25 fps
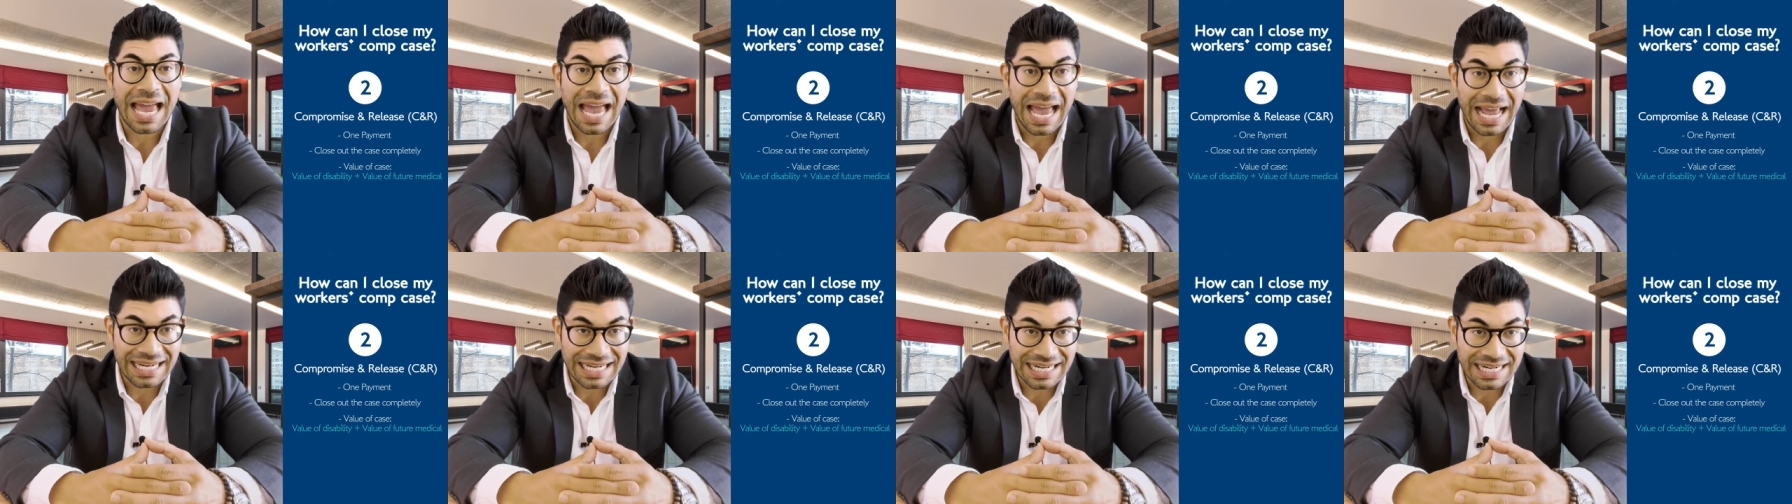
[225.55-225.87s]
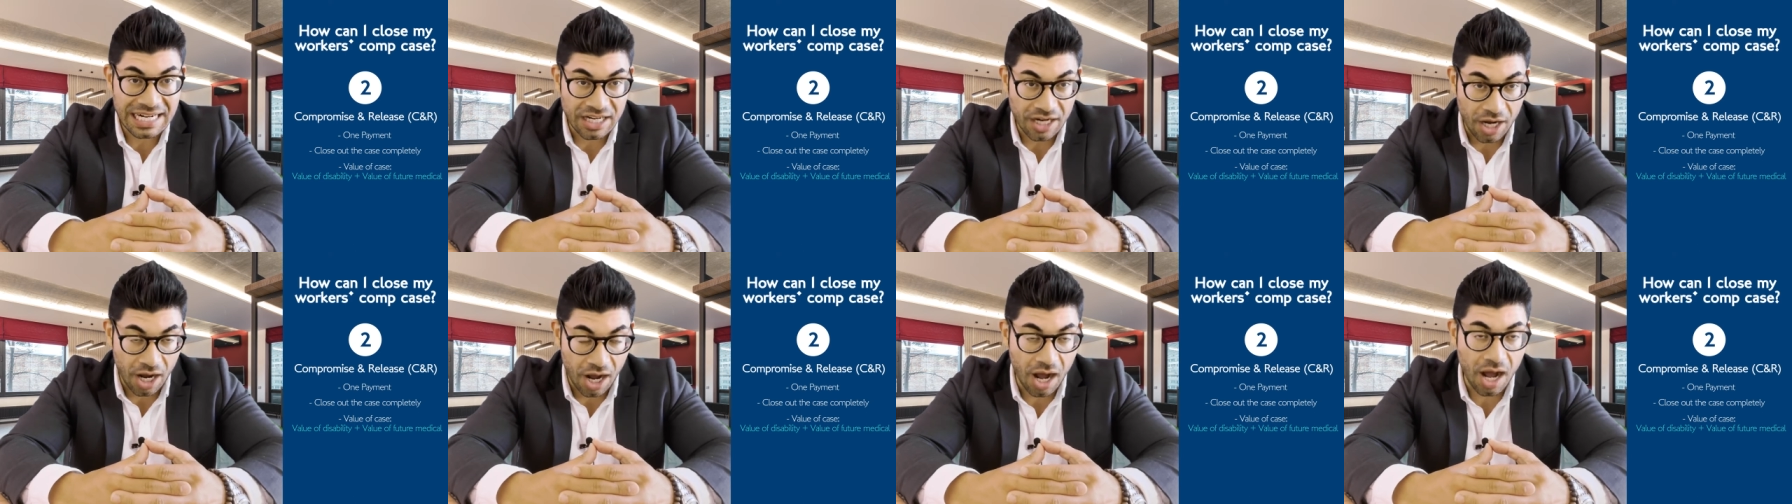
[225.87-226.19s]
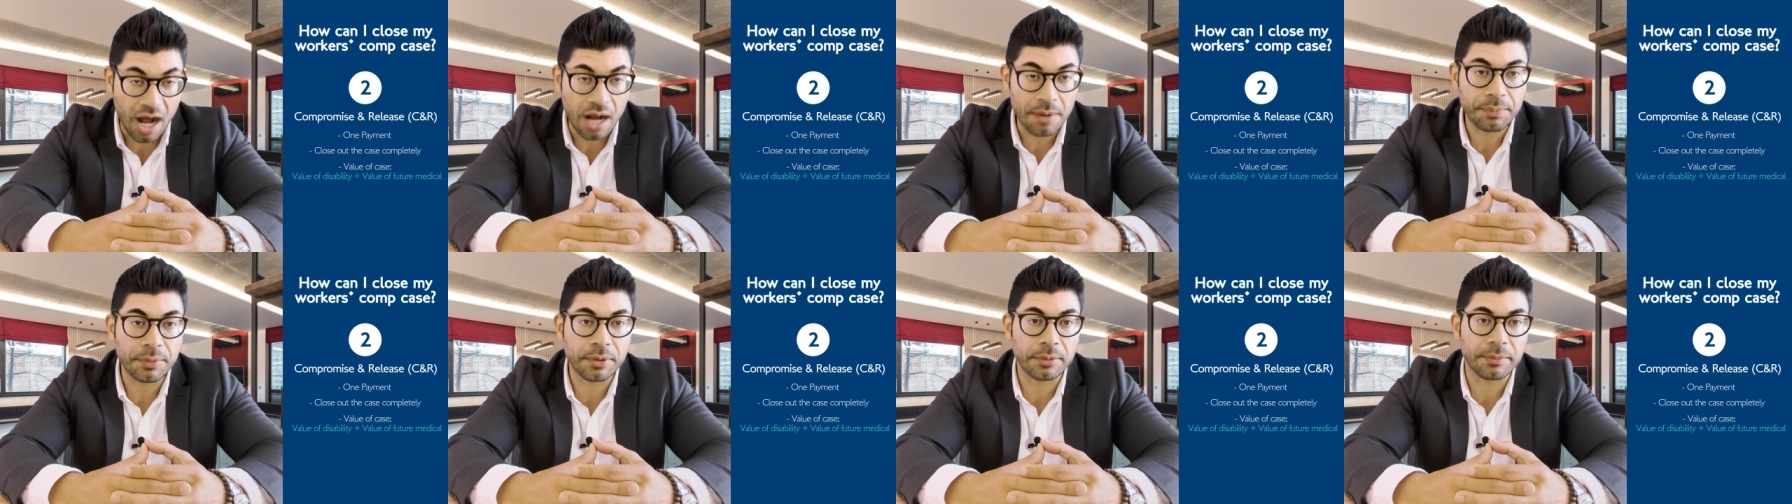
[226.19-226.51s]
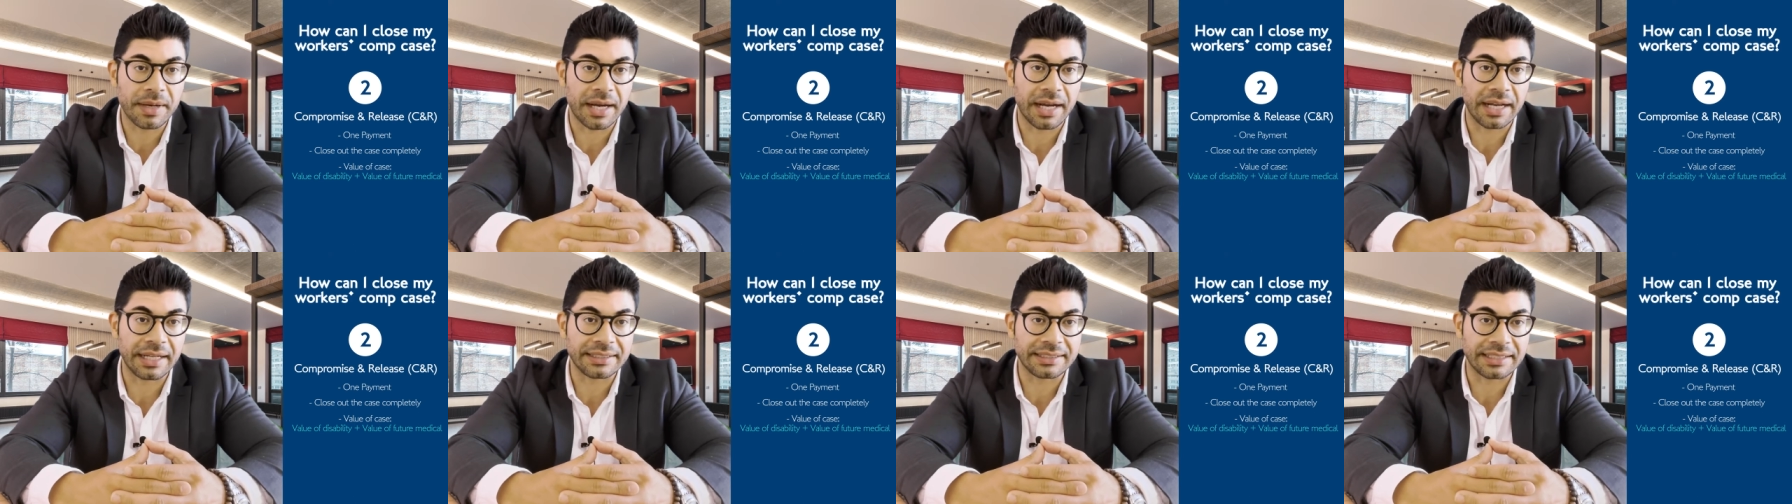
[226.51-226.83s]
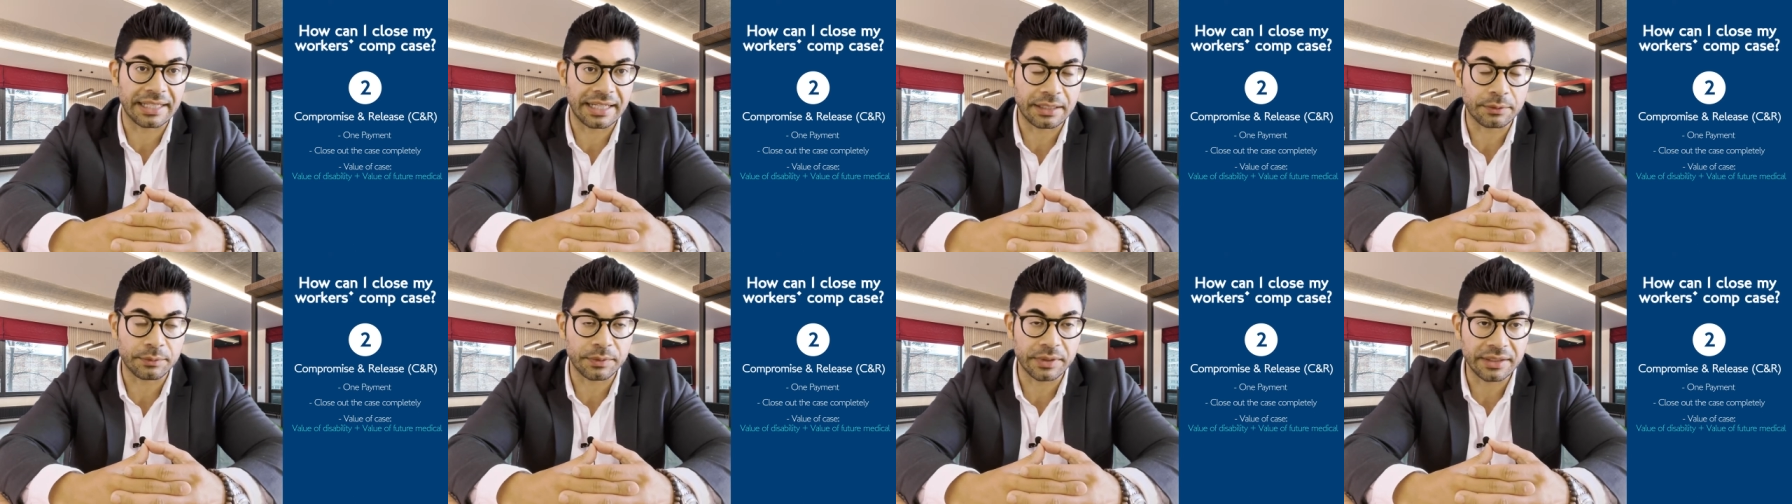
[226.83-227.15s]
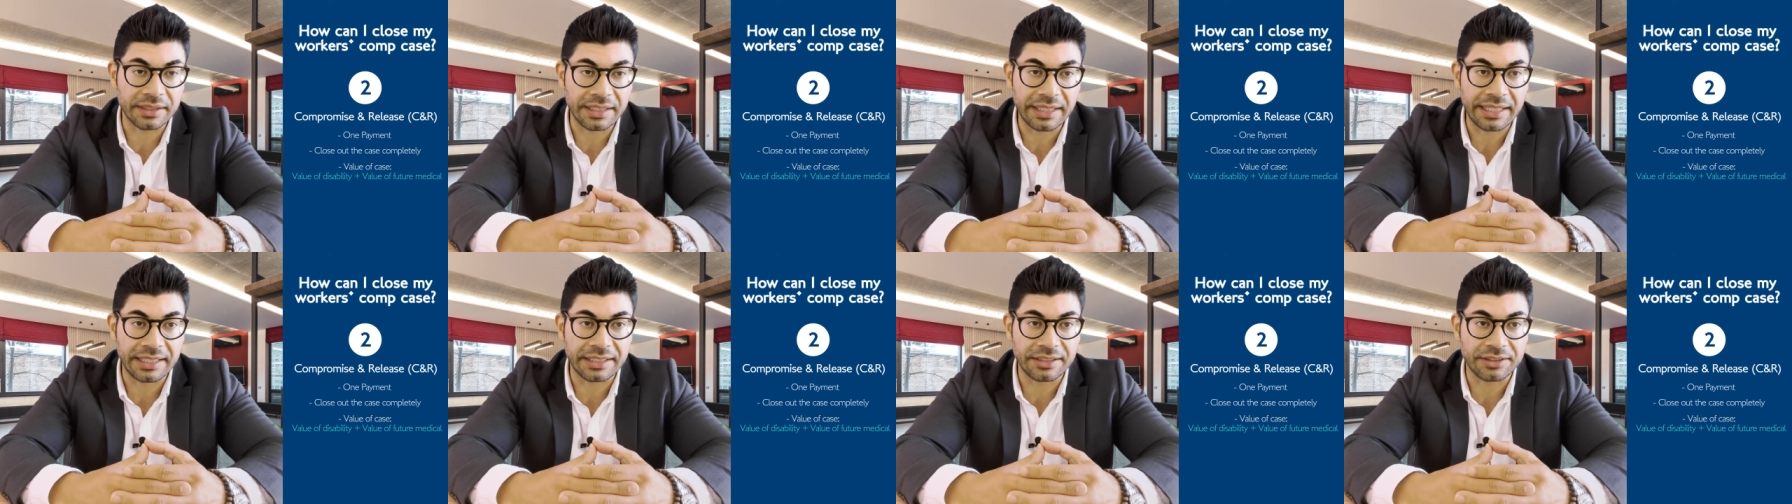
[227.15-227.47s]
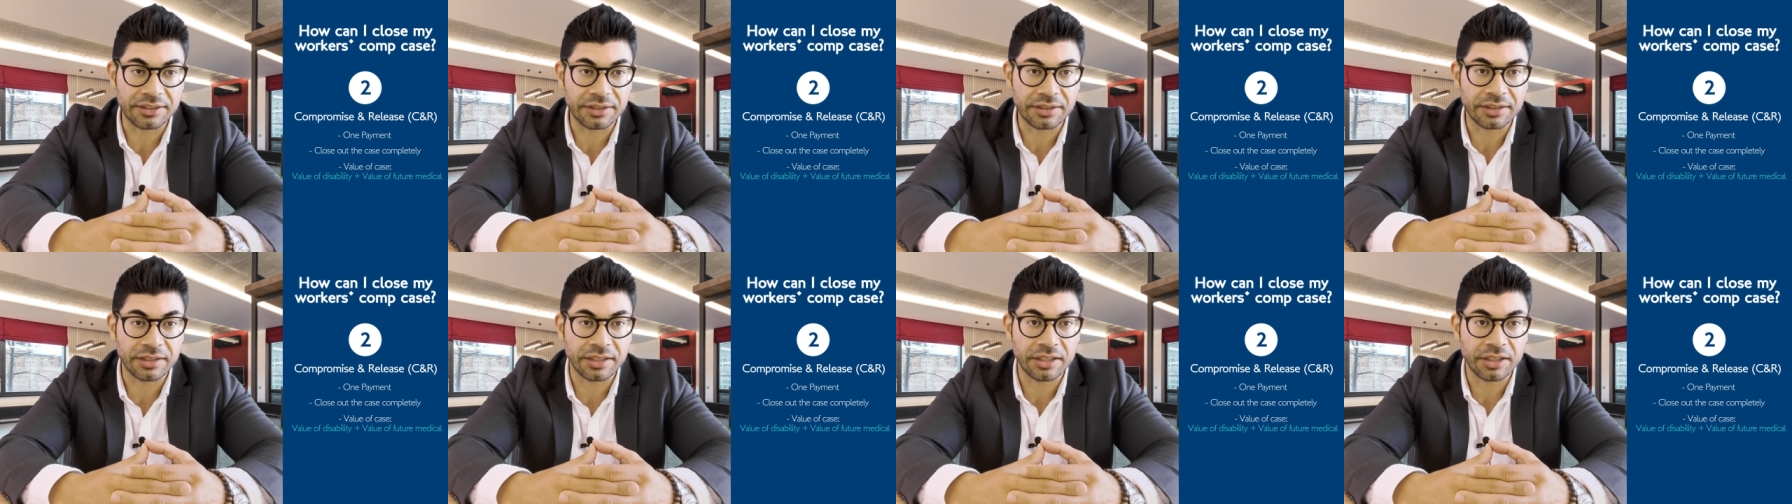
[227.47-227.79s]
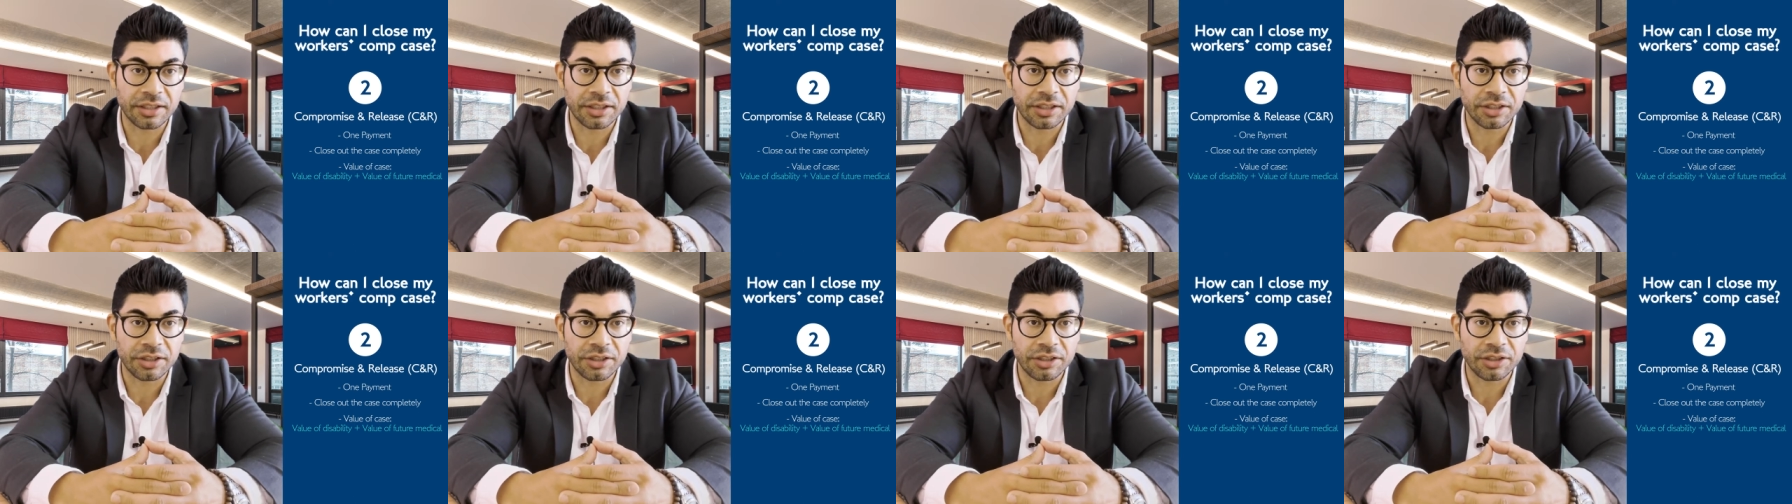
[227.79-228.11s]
And in a compromise and release,